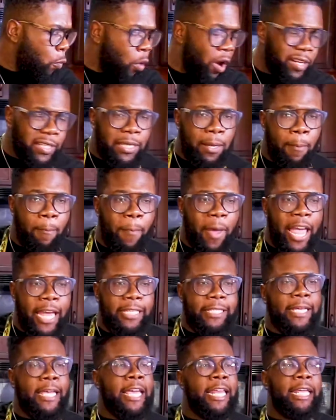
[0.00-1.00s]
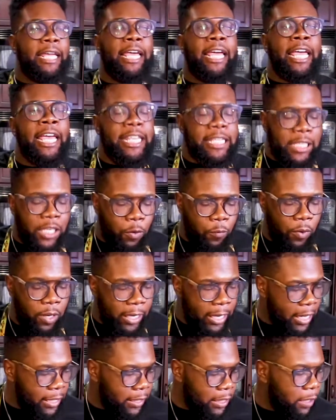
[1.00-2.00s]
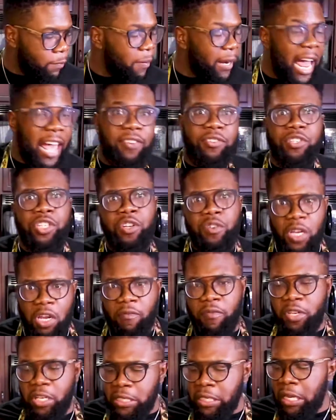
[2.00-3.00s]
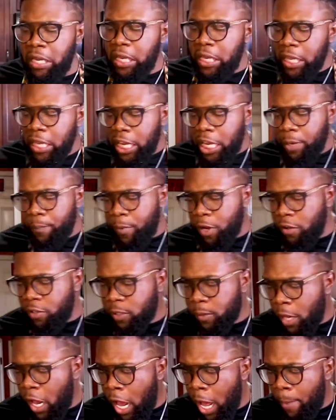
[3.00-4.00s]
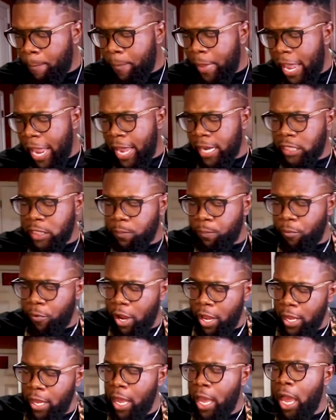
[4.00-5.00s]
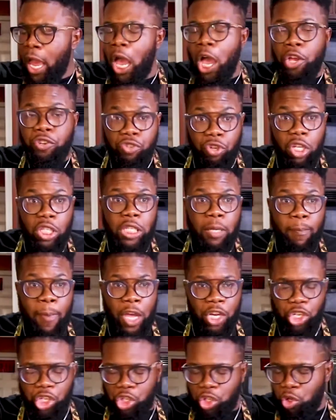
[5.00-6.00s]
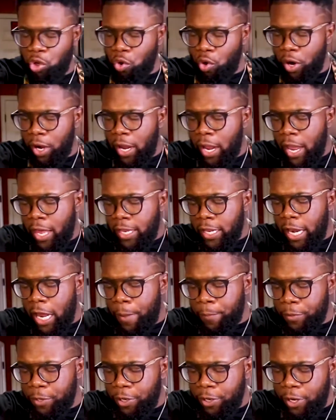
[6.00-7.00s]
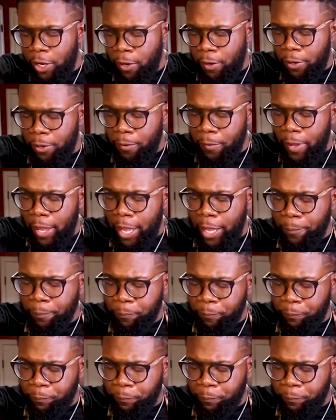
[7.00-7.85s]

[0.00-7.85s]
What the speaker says: once it bakes, it easily releases. But I still give just a little bit of pan spray just to make sure that I'm good on it, okay?